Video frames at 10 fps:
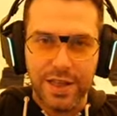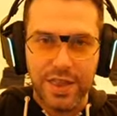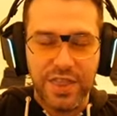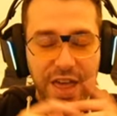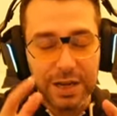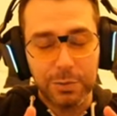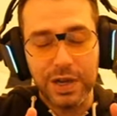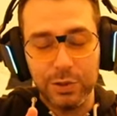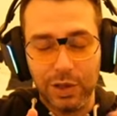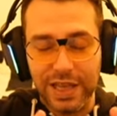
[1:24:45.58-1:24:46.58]
That way
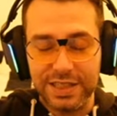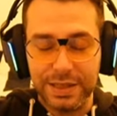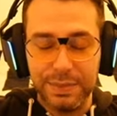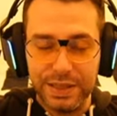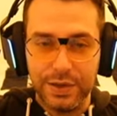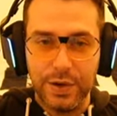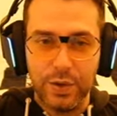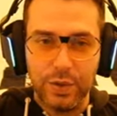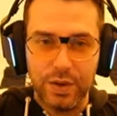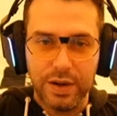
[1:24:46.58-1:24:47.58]
you are letting me
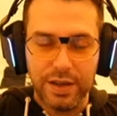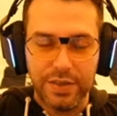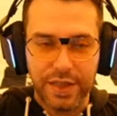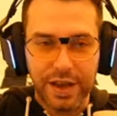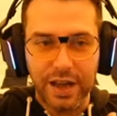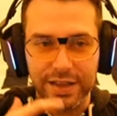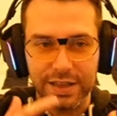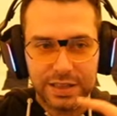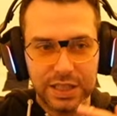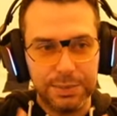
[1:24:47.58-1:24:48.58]
know that I can
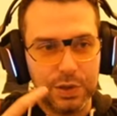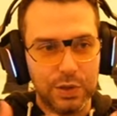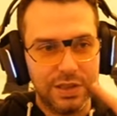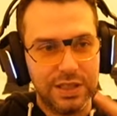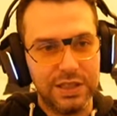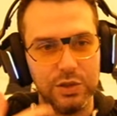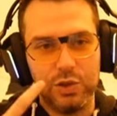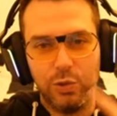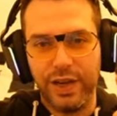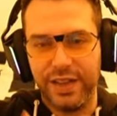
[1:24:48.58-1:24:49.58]
continue
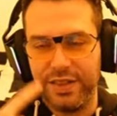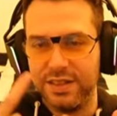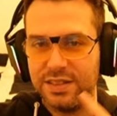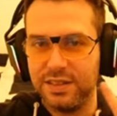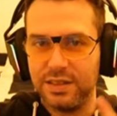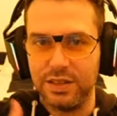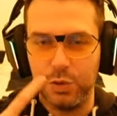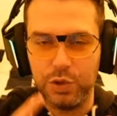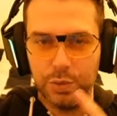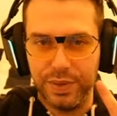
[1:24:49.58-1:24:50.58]
doing this
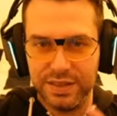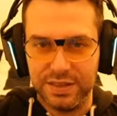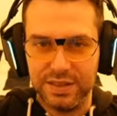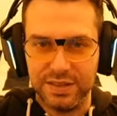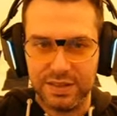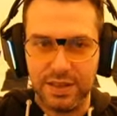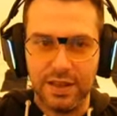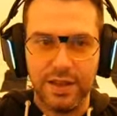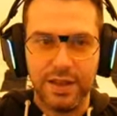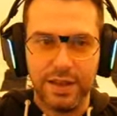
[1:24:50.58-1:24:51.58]
YouTube business
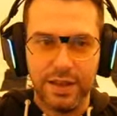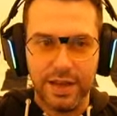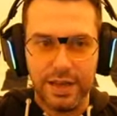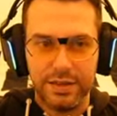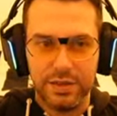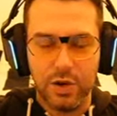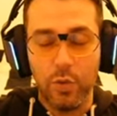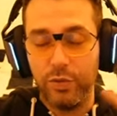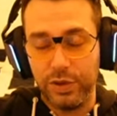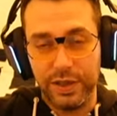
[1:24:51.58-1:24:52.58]
and
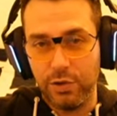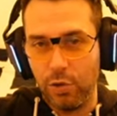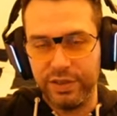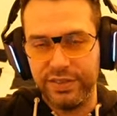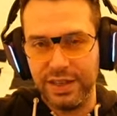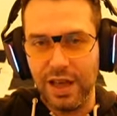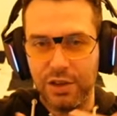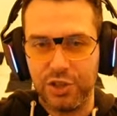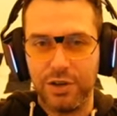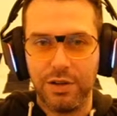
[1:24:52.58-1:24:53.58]
hopefully grow even
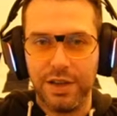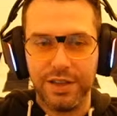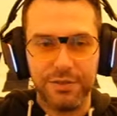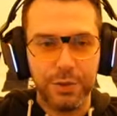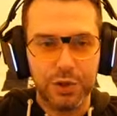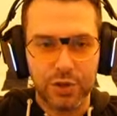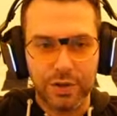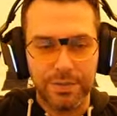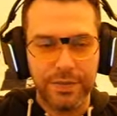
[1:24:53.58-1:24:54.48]
larger in the future.